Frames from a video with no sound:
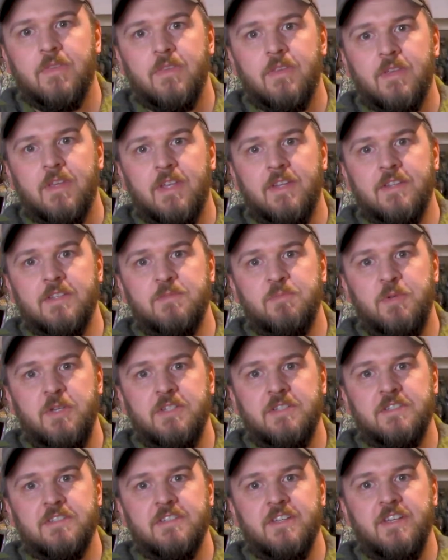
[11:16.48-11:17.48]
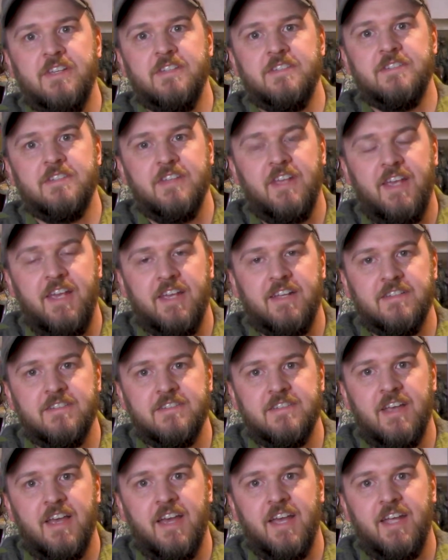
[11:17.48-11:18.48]
And this piece is hand
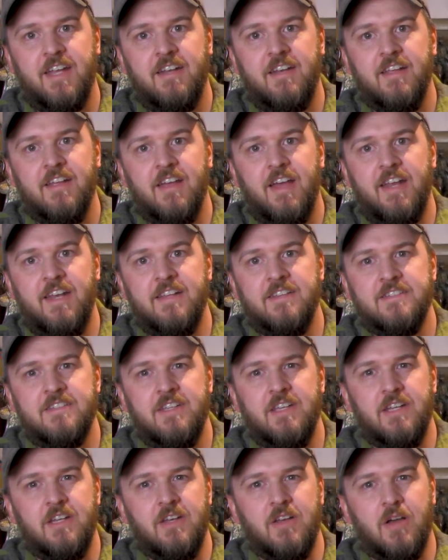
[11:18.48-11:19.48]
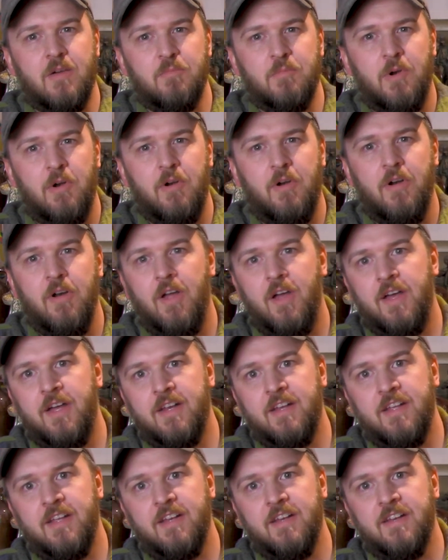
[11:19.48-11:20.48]
signed. I didn't see a number
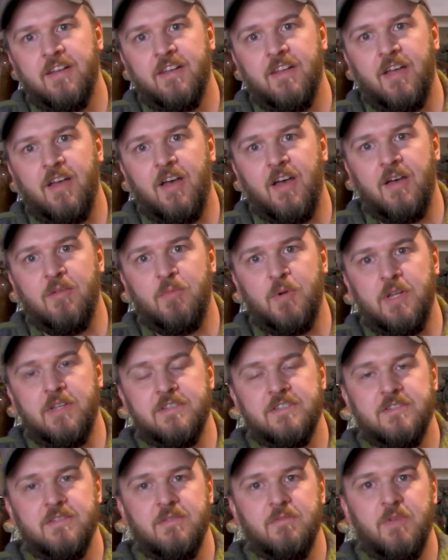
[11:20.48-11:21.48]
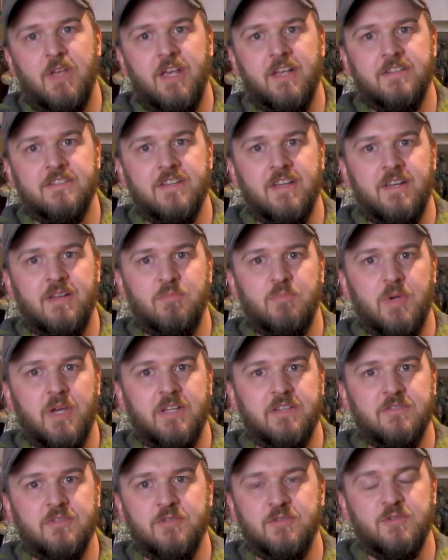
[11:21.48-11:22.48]
on it. But it's hand signed in
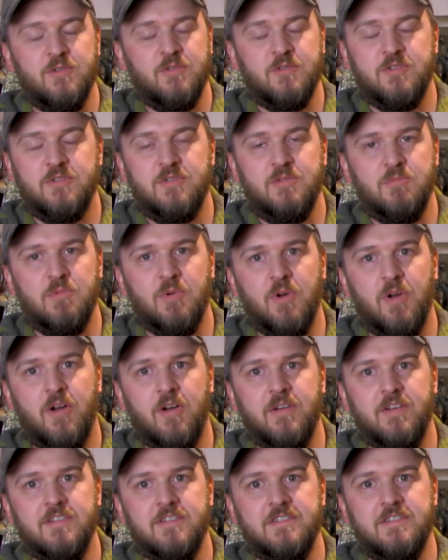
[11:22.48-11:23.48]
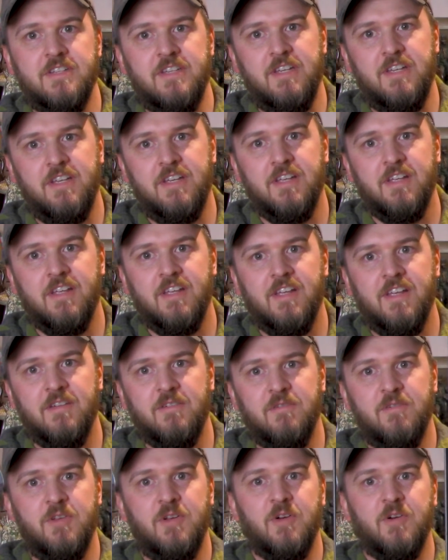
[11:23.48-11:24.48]
pencil, so it's super hard to see
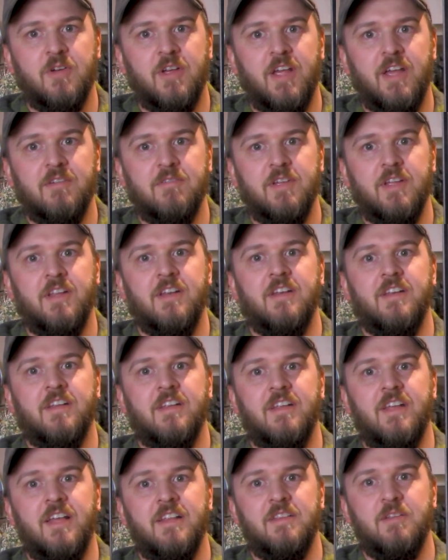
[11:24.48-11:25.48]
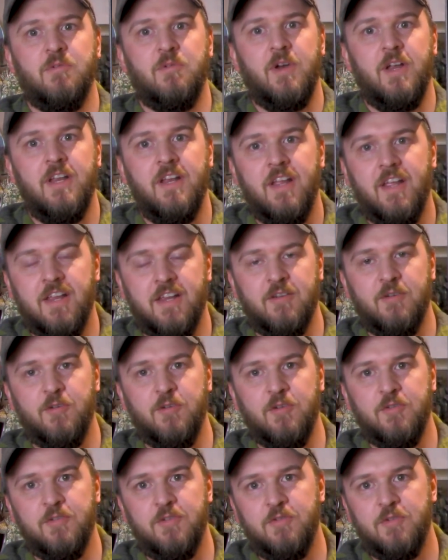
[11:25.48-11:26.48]
if you don't have it at the right
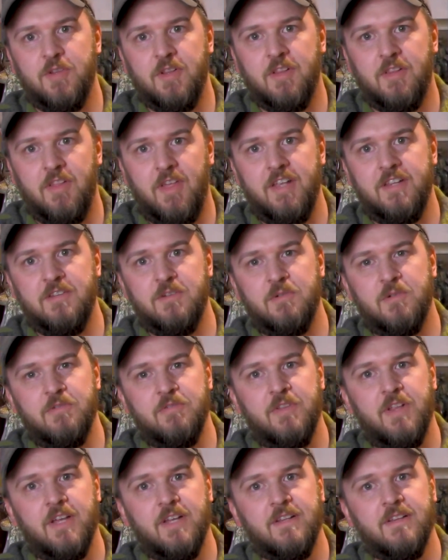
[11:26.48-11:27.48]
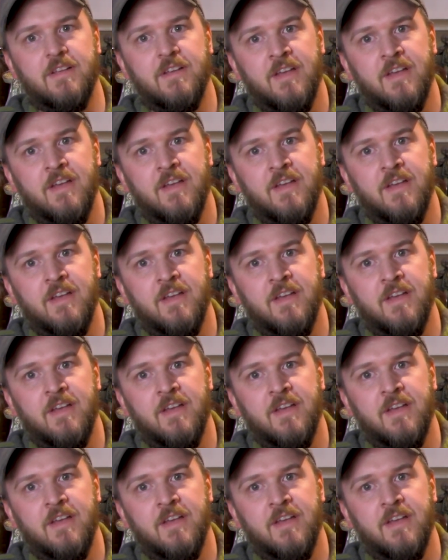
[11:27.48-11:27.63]
angle for the light to reflect.